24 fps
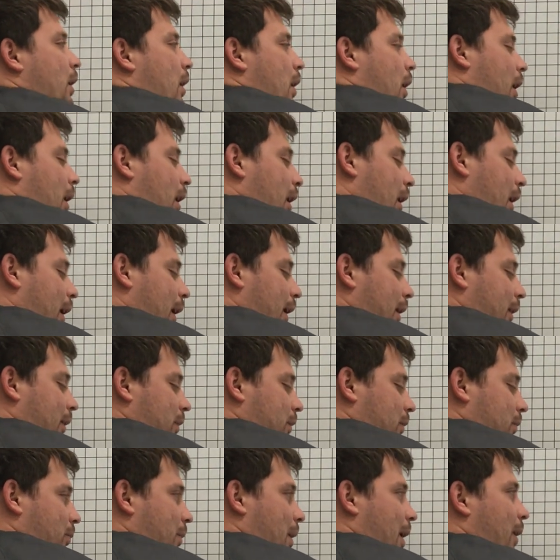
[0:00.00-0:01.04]

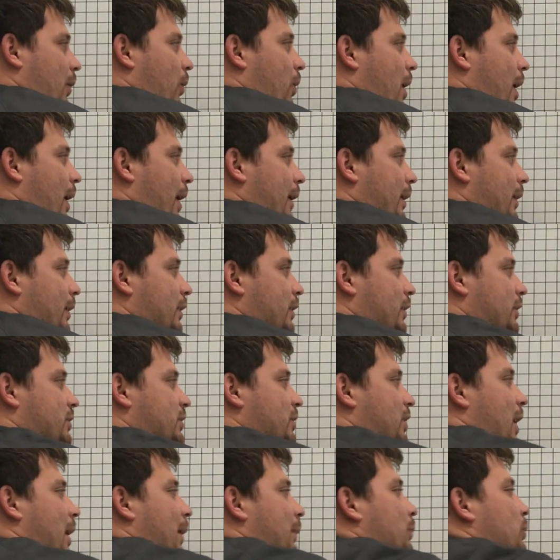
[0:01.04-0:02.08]
Alright, my
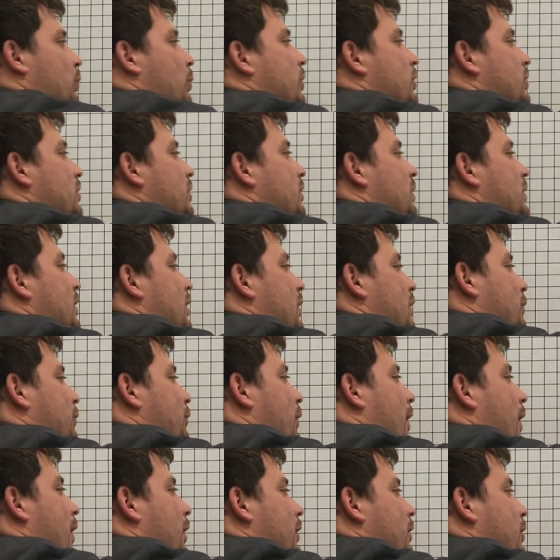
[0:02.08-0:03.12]
y-intercept, which is this
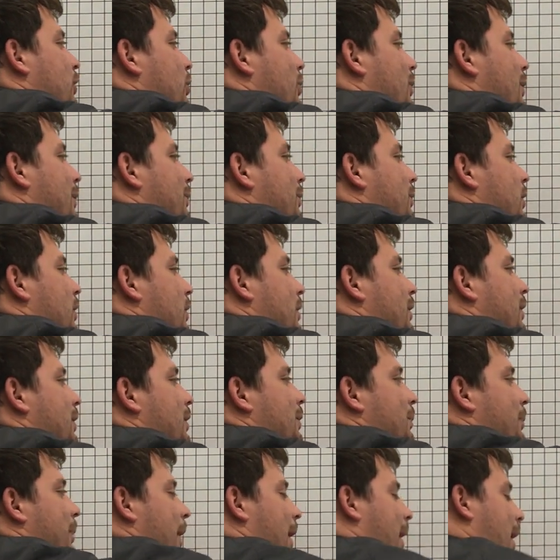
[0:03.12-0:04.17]
value we've learned in the
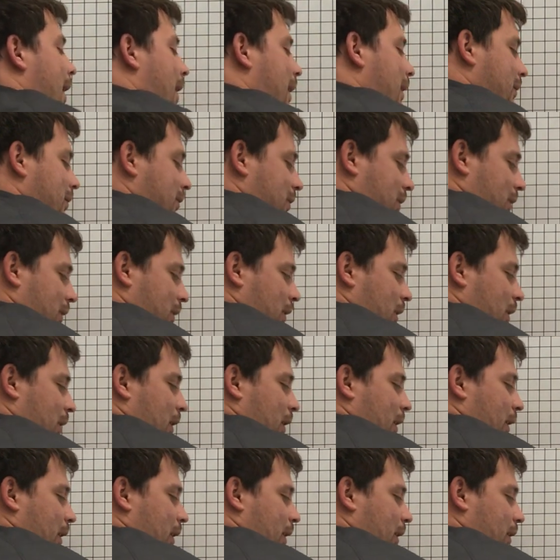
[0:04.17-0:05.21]
past,
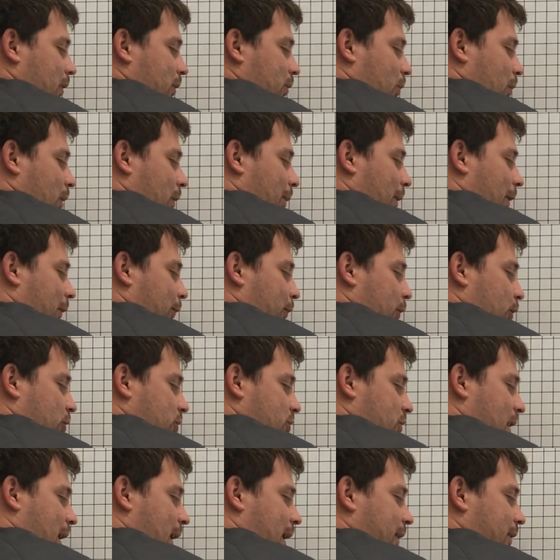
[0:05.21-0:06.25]
is where my first
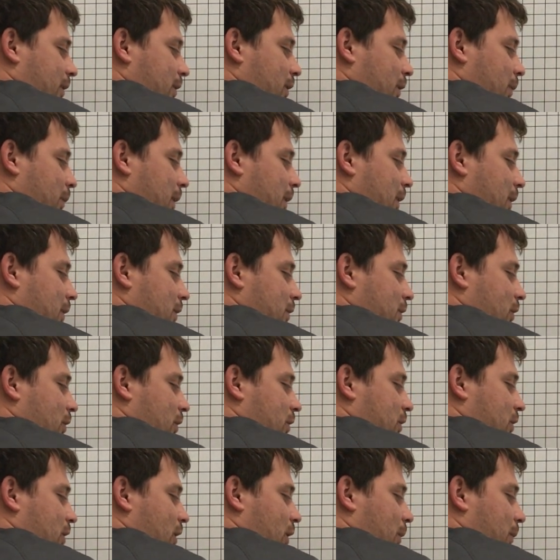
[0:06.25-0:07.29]
dot is going to be. So it's
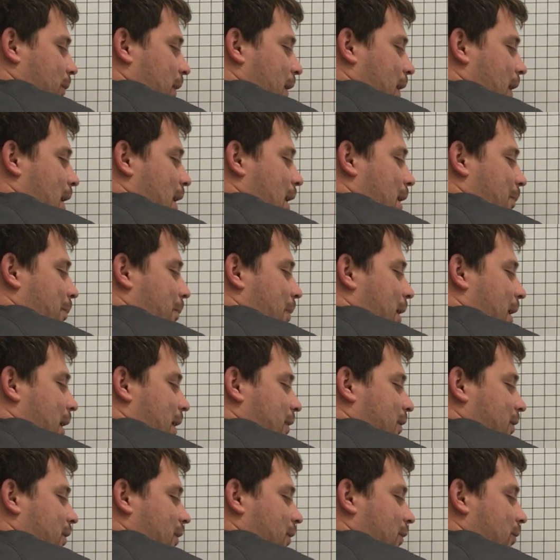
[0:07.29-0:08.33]
going to be at
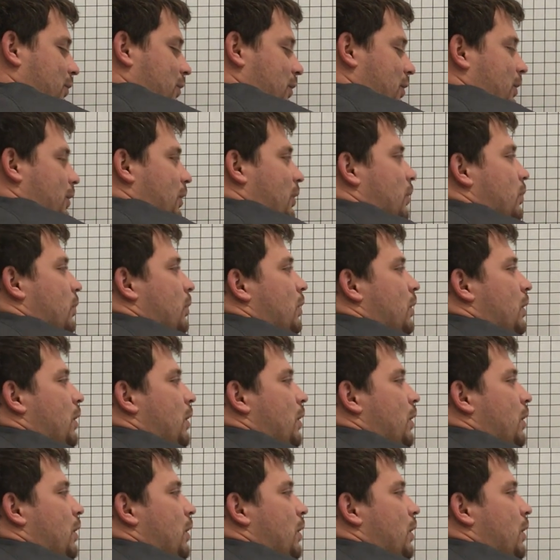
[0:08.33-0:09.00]
positive 2.